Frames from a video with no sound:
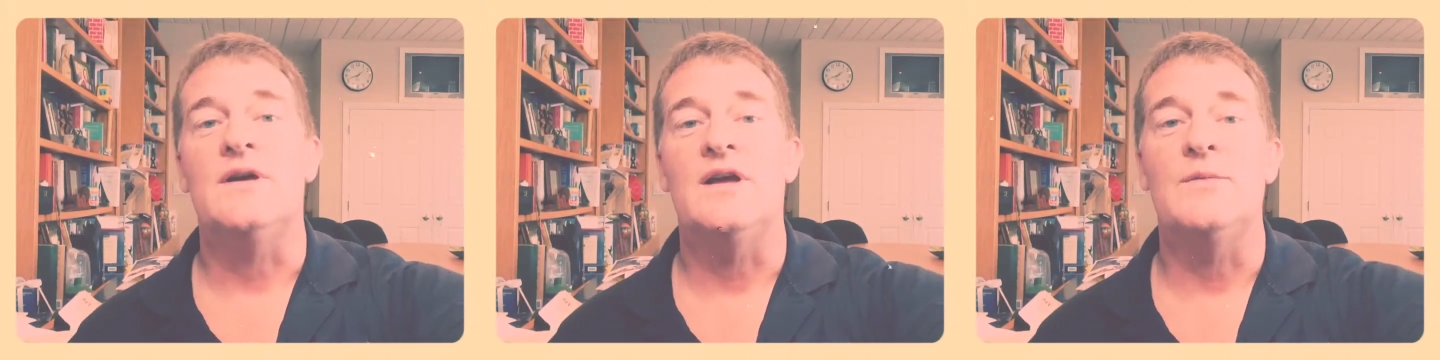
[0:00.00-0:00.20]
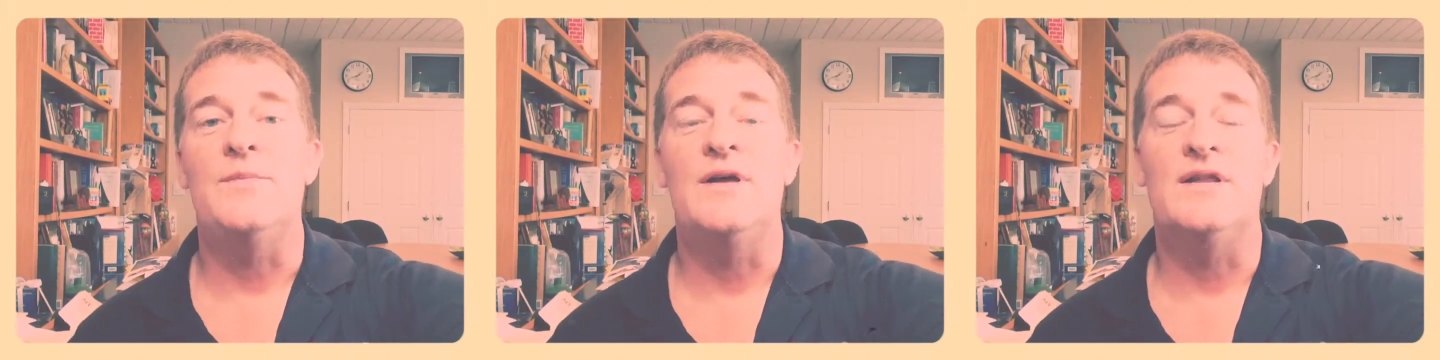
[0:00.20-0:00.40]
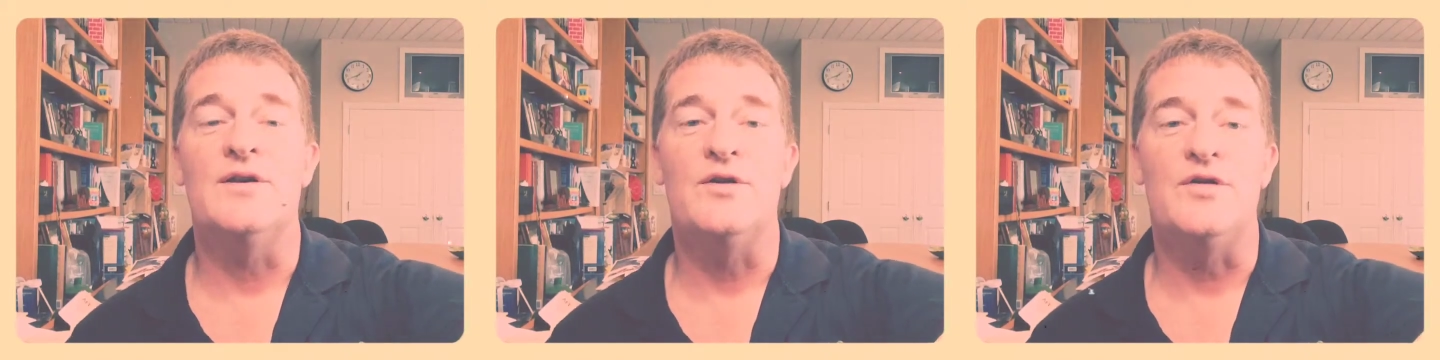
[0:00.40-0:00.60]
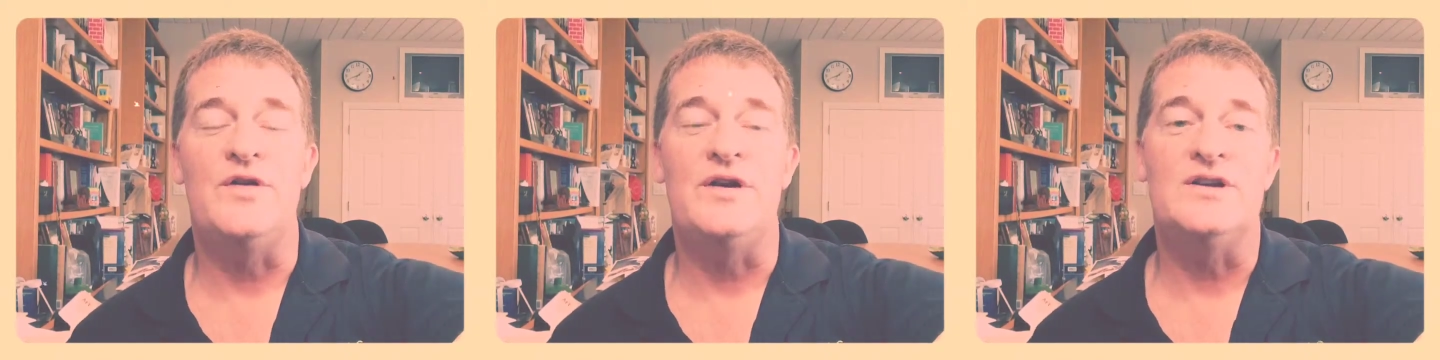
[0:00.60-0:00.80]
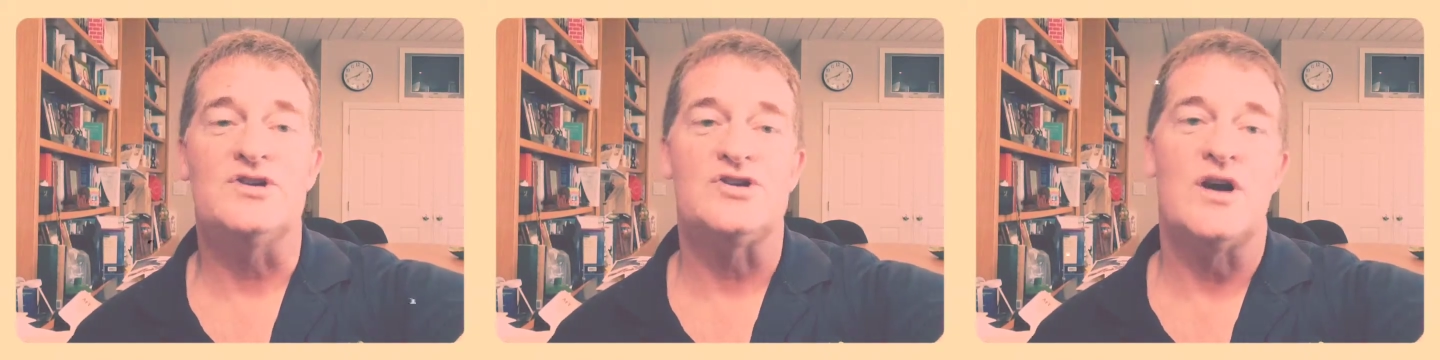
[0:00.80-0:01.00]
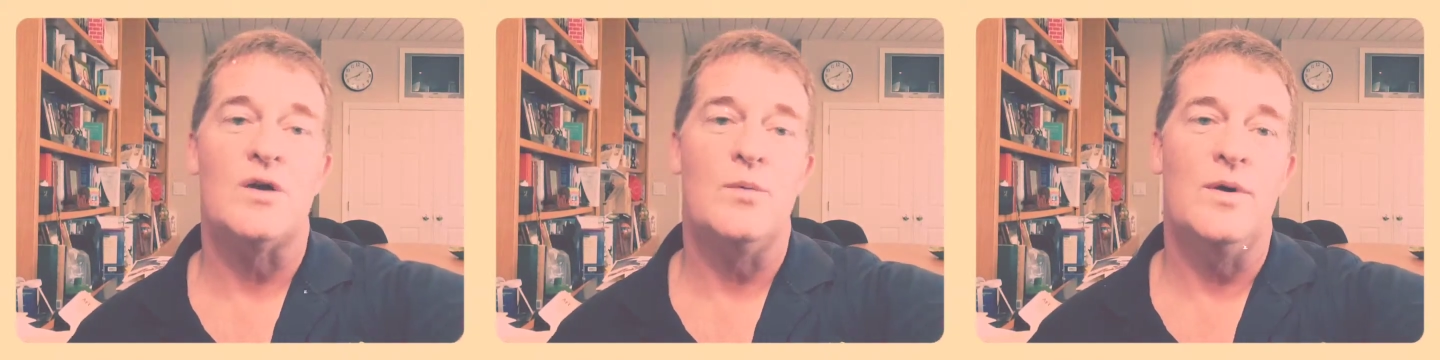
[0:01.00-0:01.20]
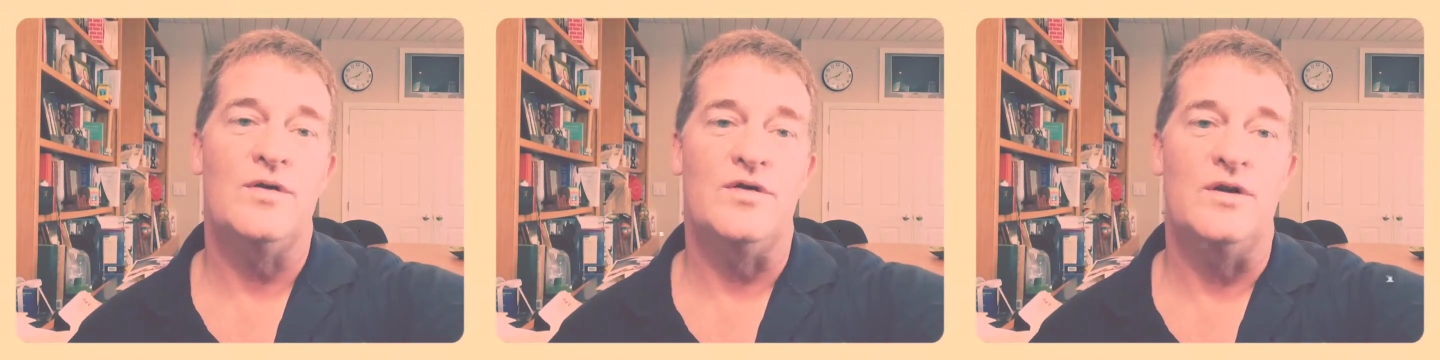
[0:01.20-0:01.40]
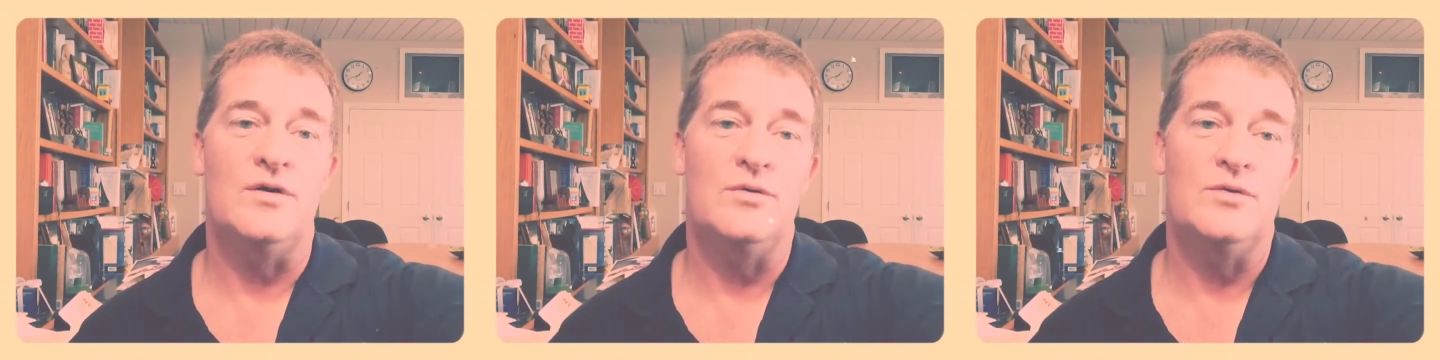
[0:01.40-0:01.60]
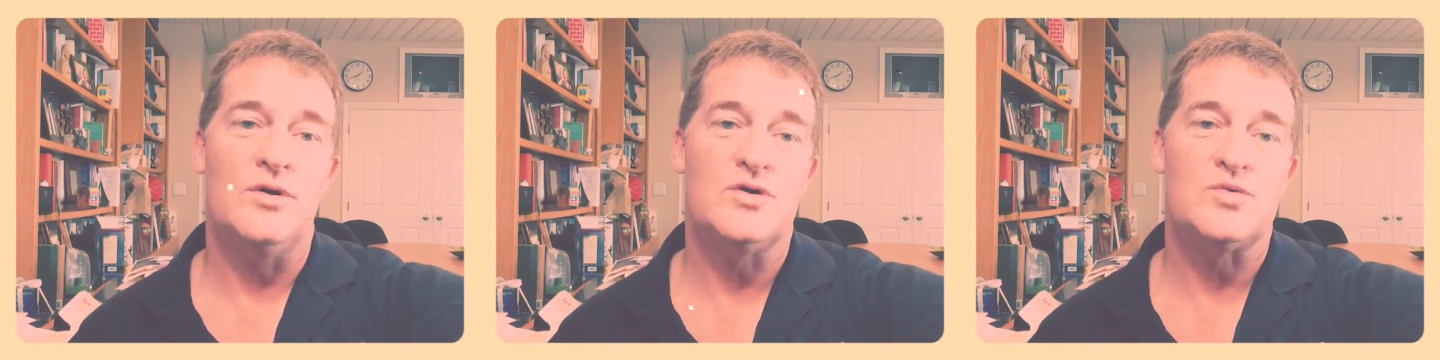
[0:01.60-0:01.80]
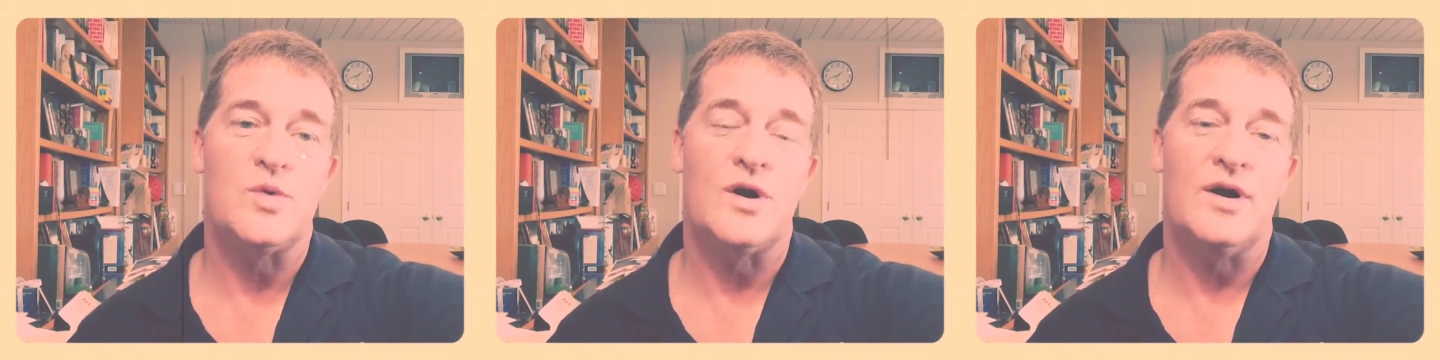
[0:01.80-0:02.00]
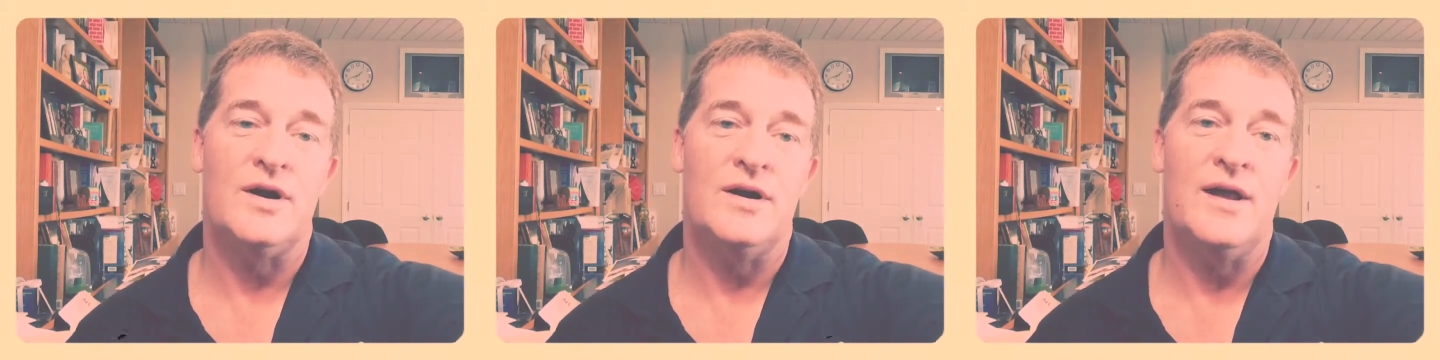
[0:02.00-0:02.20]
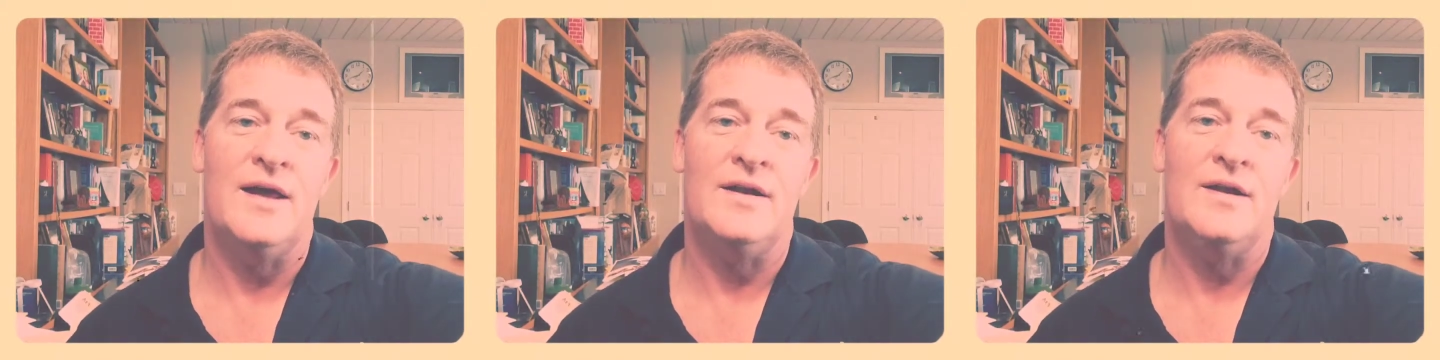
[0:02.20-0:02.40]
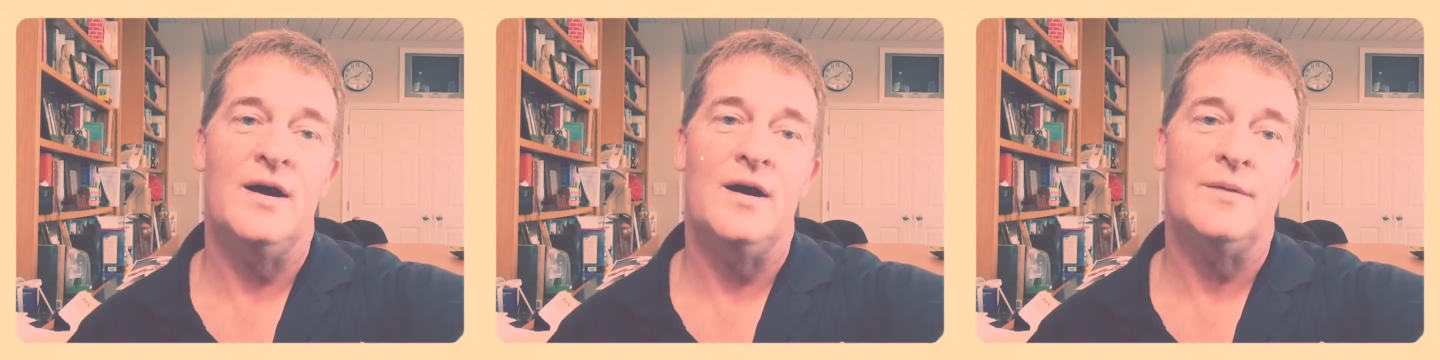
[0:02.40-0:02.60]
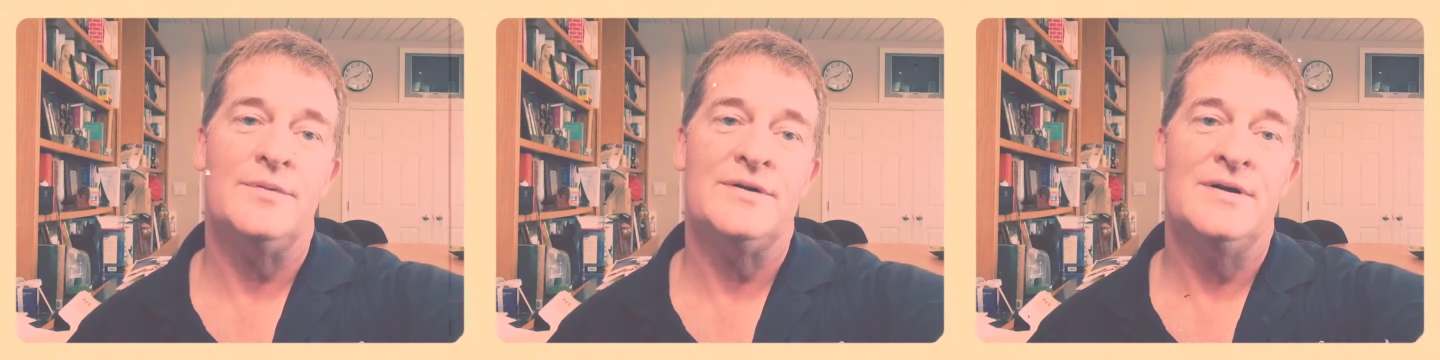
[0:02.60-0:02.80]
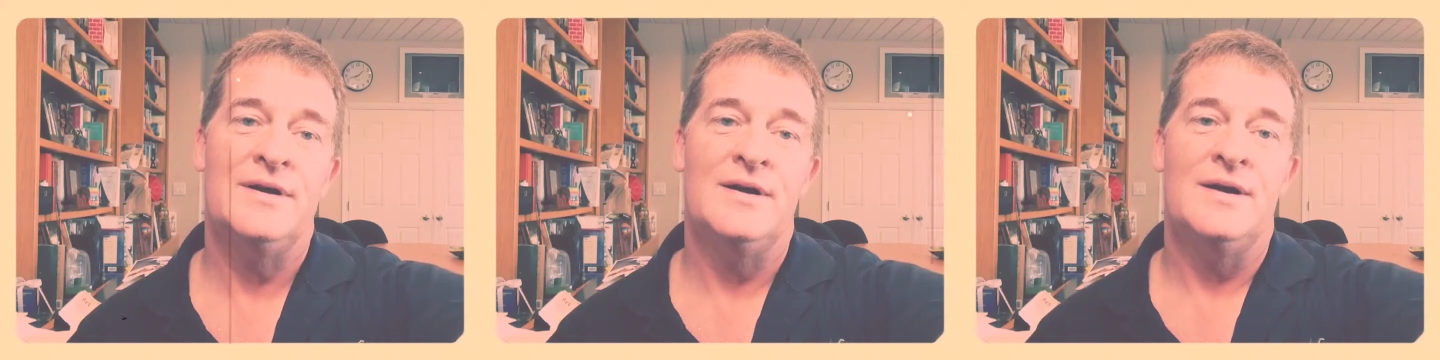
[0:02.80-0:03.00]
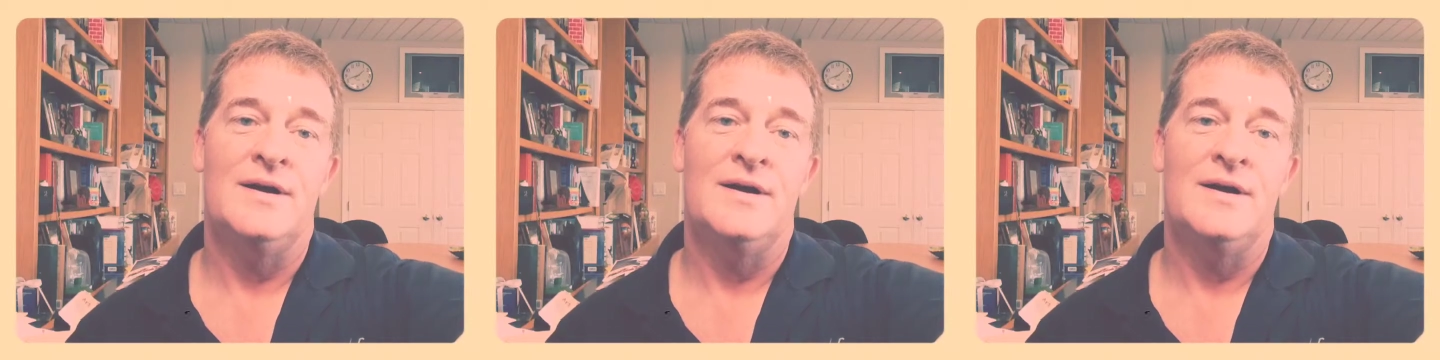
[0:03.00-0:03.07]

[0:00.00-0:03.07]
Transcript: It can be a little thing to start with, and who knows where it could end up.